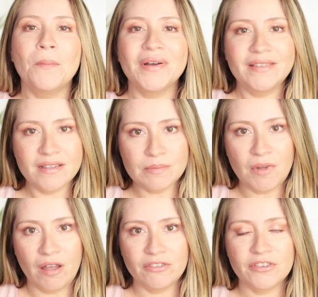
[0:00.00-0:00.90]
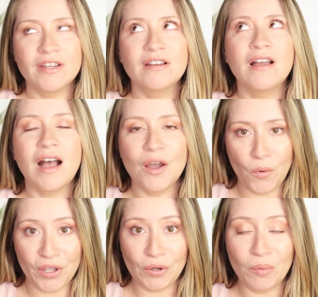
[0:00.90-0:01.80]
But this month I
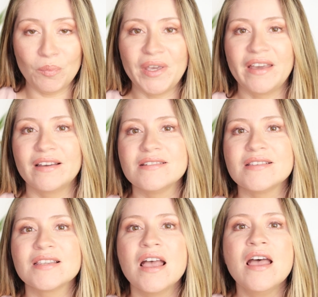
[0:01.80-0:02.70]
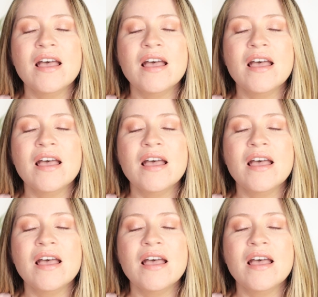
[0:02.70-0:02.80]
will, because